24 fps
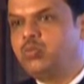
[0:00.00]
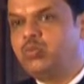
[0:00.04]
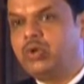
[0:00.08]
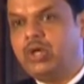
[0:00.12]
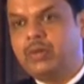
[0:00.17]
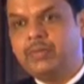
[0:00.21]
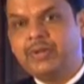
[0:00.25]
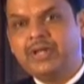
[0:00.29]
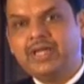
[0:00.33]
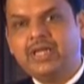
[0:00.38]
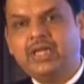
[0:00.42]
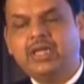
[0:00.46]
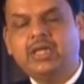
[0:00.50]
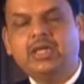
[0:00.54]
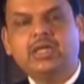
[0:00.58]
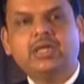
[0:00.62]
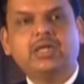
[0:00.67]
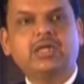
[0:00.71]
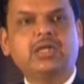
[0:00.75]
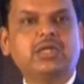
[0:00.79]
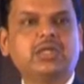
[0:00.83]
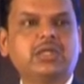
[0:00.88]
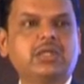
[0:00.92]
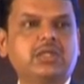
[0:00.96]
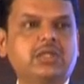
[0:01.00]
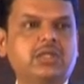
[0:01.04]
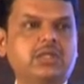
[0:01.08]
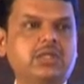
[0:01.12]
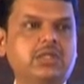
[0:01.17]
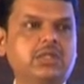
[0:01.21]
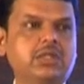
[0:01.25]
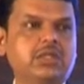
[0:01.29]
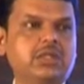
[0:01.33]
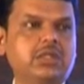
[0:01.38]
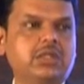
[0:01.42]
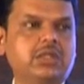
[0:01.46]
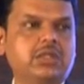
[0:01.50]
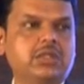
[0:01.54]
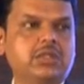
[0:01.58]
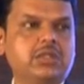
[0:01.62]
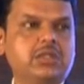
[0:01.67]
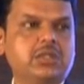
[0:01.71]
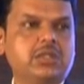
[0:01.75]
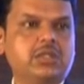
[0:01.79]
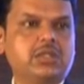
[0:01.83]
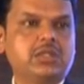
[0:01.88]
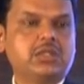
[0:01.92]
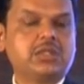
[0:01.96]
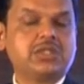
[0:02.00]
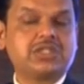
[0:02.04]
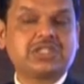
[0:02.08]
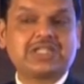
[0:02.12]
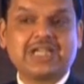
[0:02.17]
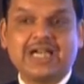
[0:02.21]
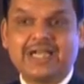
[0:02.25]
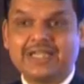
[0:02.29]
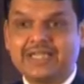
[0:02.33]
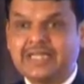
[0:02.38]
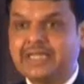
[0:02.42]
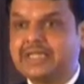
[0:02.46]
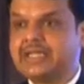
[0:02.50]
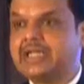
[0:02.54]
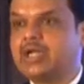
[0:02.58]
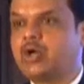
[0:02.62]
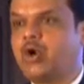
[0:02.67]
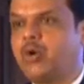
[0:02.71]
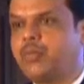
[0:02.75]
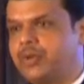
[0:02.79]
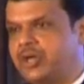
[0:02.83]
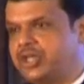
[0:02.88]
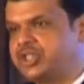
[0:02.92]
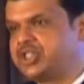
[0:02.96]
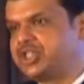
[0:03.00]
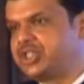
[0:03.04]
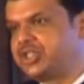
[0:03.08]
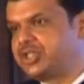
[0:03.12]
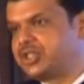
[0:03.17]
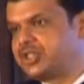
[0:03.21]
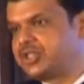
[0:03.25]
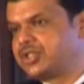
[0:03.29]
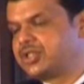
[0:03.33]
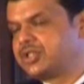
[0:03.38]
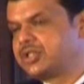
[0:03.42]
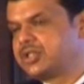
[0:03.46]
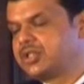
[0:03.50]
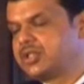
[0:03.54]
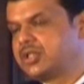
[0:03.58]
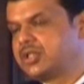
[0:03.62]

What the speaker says: will be starting their operations